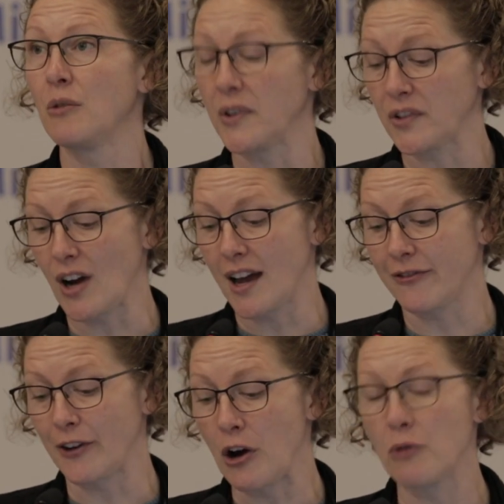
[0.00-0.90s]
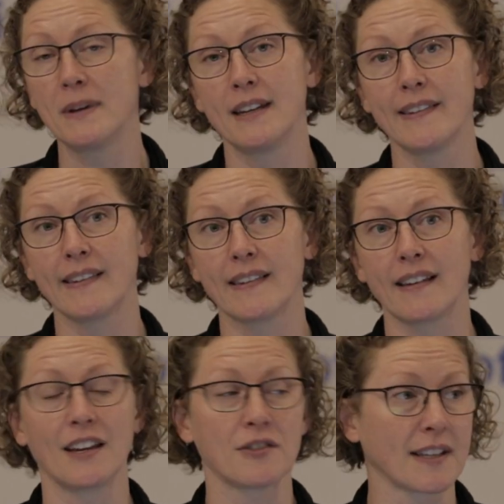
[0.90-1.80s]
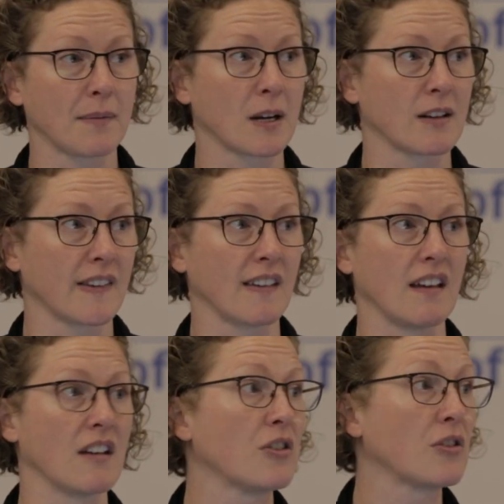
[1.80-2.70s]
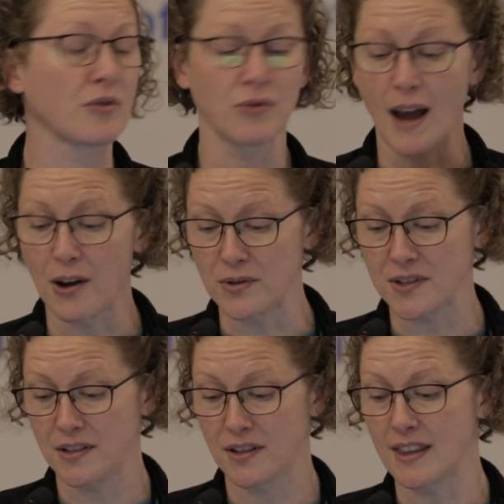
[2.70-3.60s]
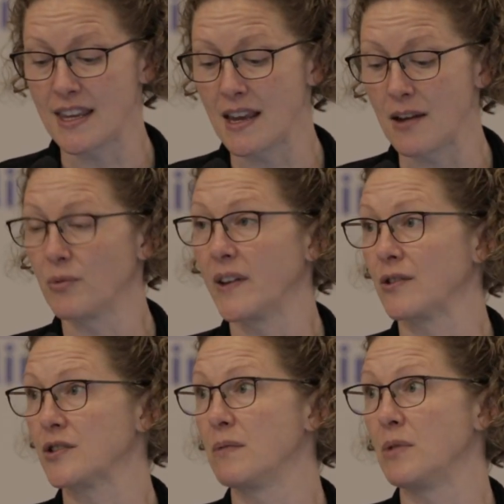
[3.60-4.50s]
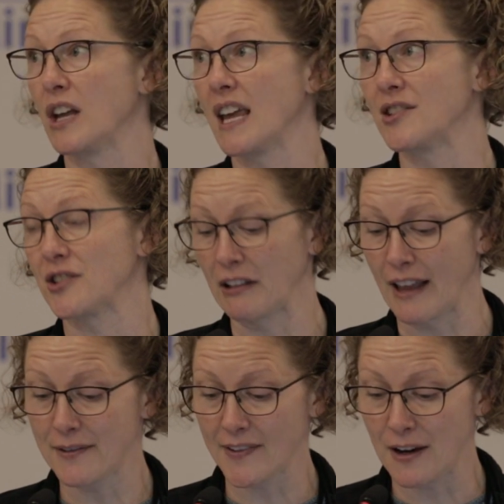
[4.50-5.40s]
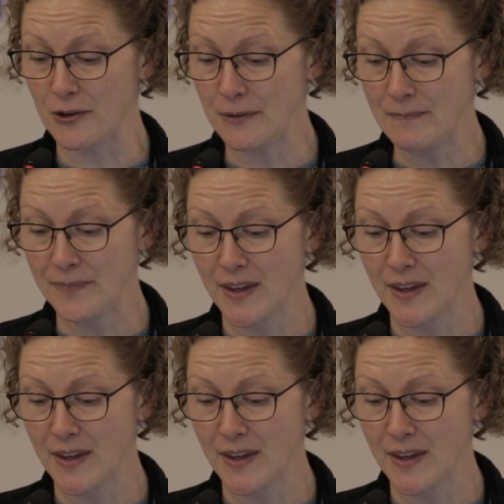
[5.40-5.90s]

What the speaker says: We strive for openness and transparency throughout the research communication lifecycle